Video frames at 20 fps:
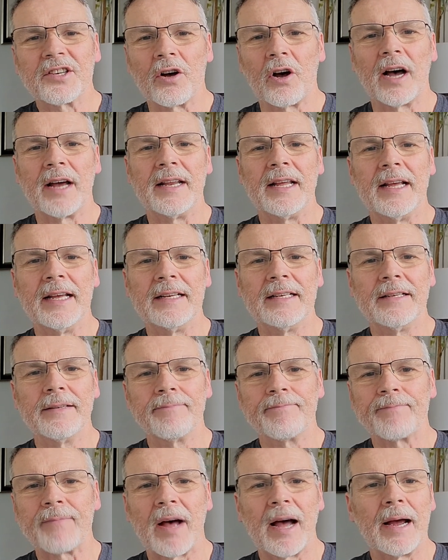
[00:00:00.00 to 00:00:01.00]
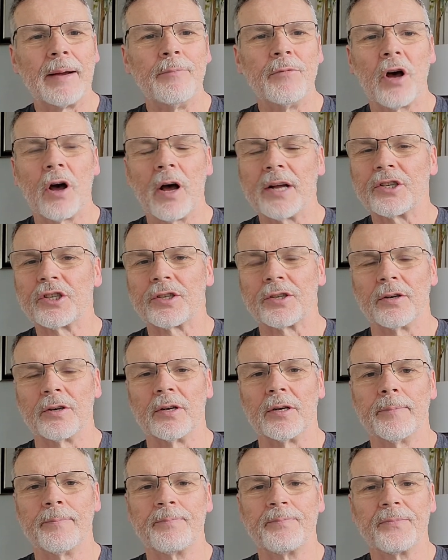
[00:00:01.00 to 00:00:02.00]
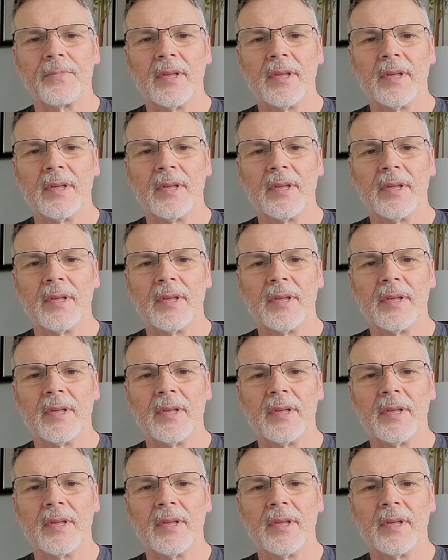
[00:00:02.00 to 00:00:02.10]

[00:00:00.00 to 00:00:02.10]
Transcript: God hidden? I'm not sure.